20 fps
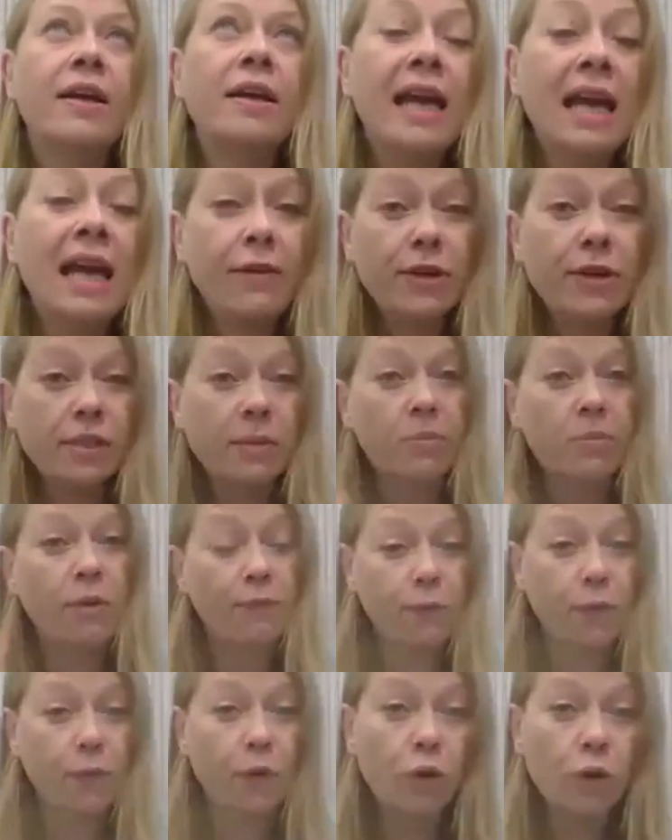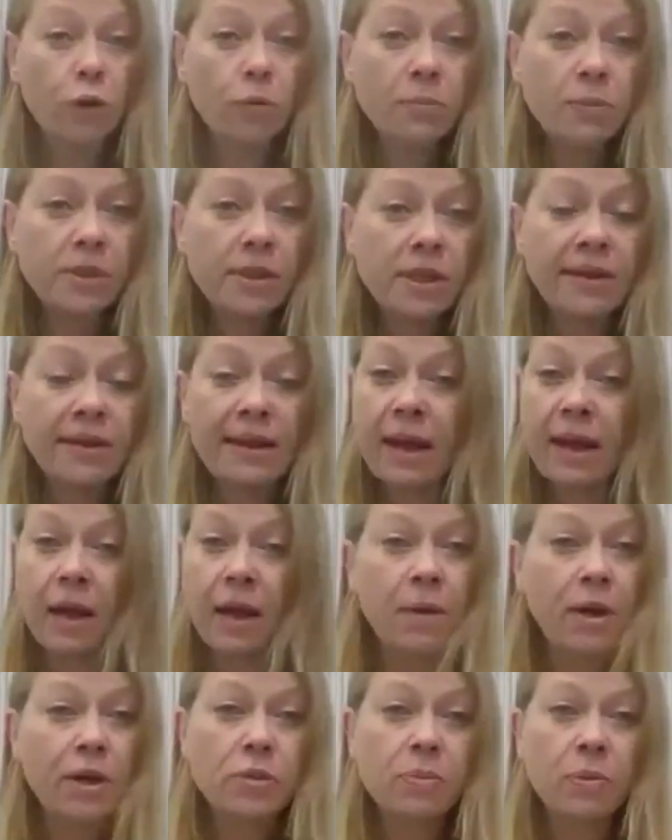here are some reforms, and they
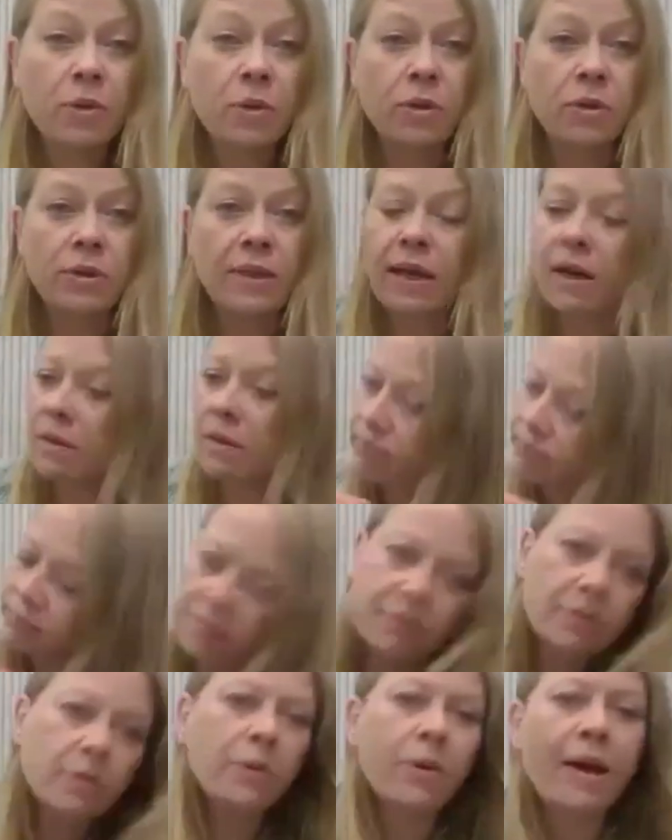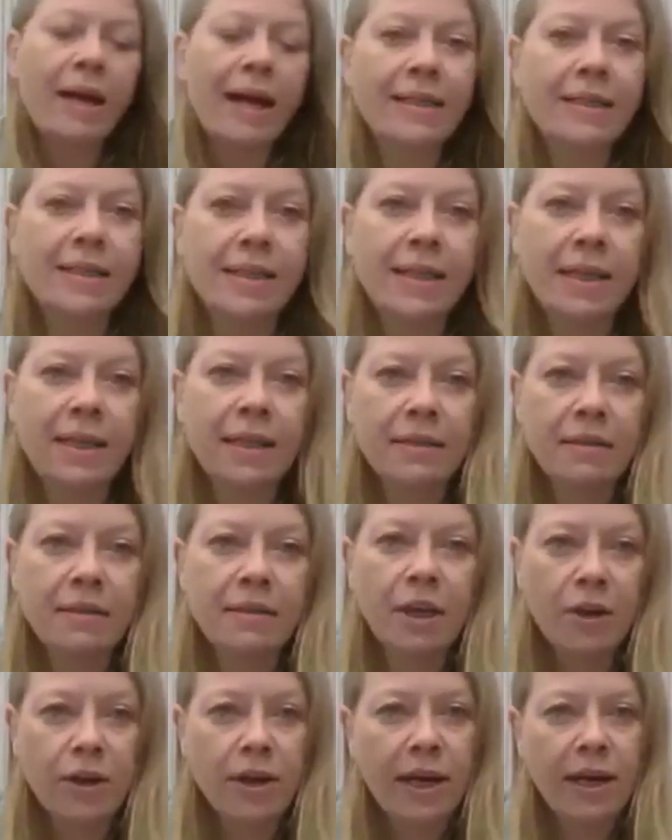are much more, they are quite
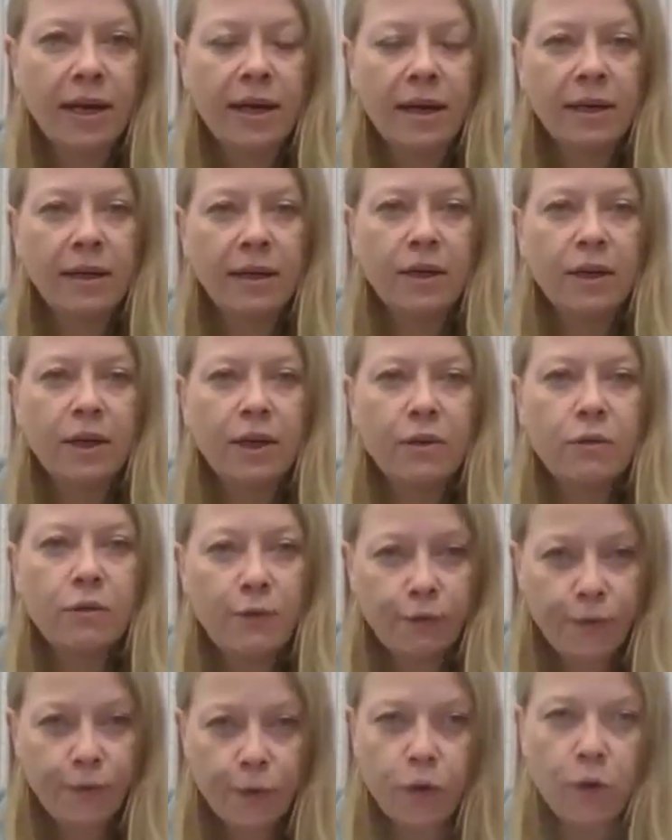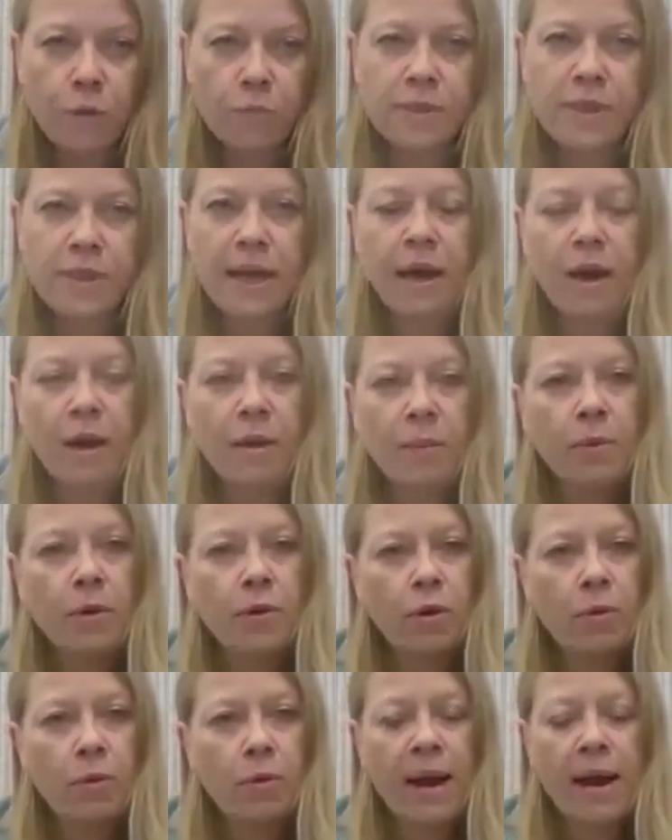anti-nuclear reforms. They are
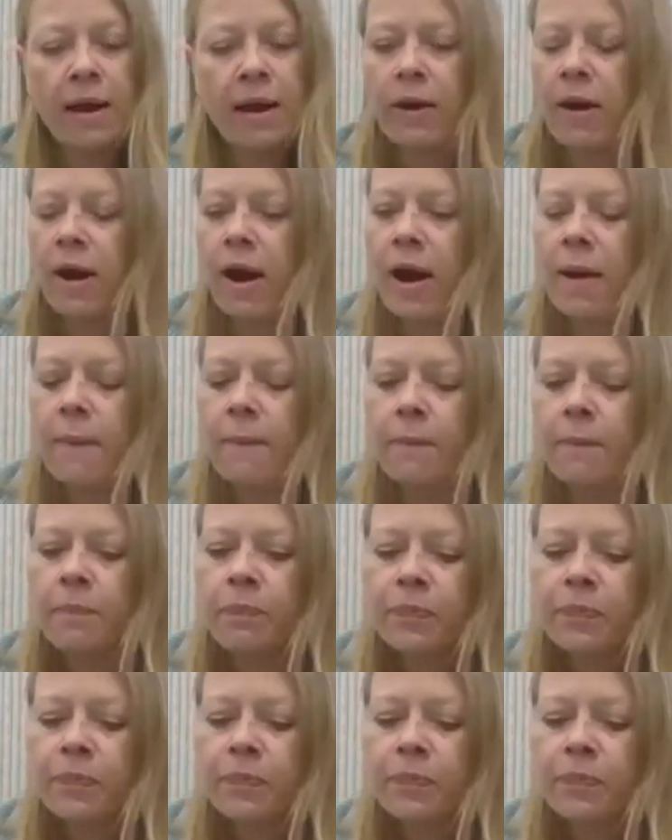more about